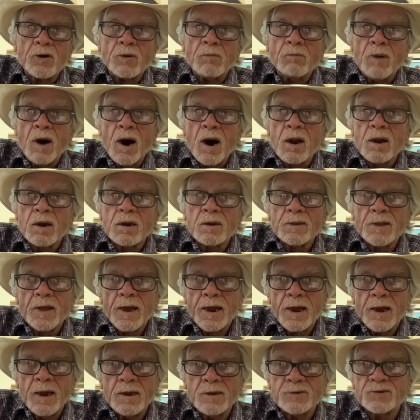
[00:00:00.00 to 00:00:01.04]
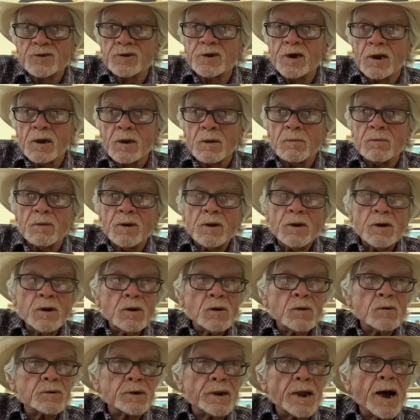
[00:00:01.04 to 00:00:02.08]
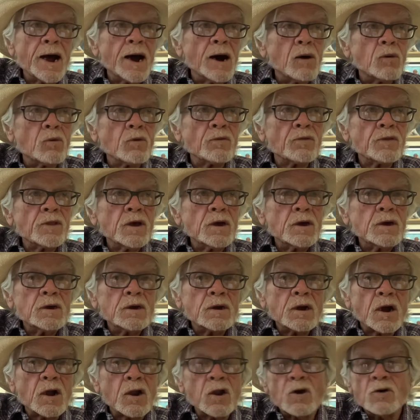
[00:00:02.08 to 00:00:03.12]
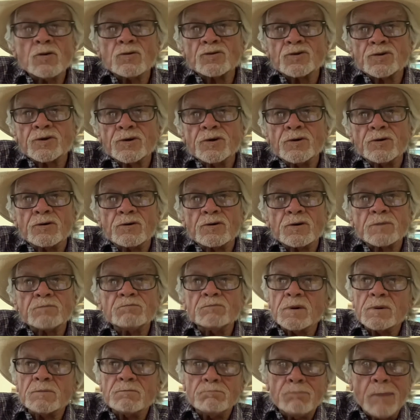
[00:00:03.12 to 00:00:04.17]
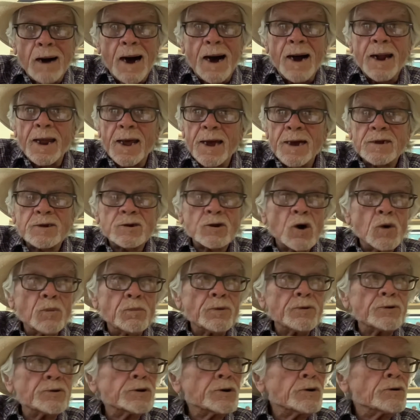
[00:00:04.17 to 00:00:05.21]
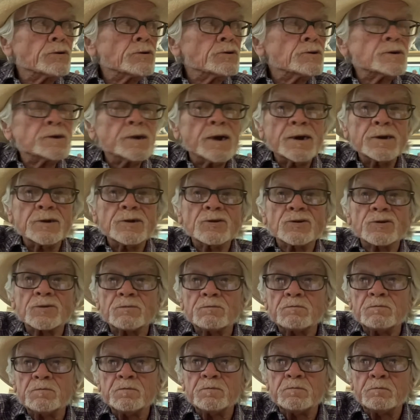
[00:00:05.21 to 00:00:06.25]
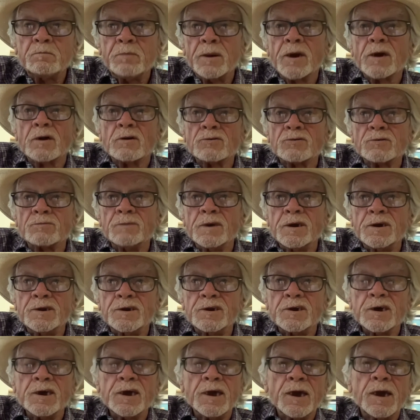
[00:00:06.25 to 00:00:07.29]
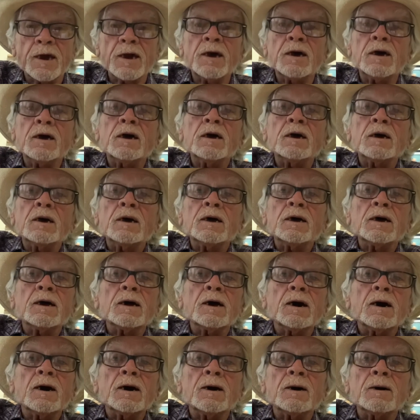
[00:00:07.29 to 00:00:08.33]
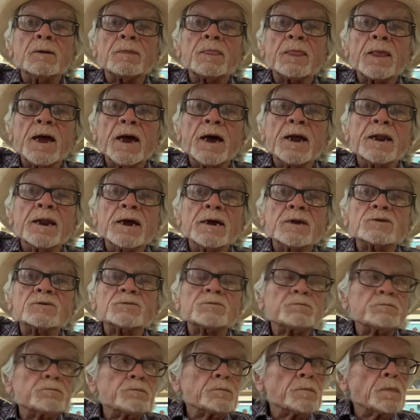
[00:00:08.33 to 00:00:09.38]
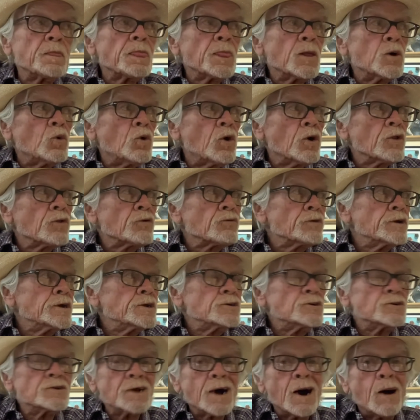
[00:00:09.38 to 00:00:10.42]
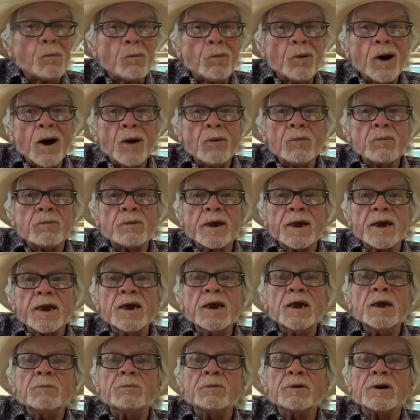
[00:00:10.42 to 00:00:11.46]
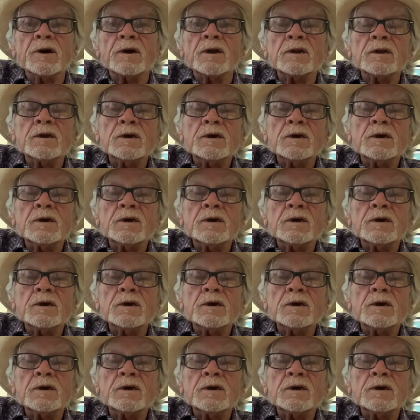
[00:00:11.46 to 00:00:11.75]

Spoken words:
model. They sell them now with closed tuners, but mine has open tuners, and that just pickles me tink. And that's one of the reasons I'll probably keep it,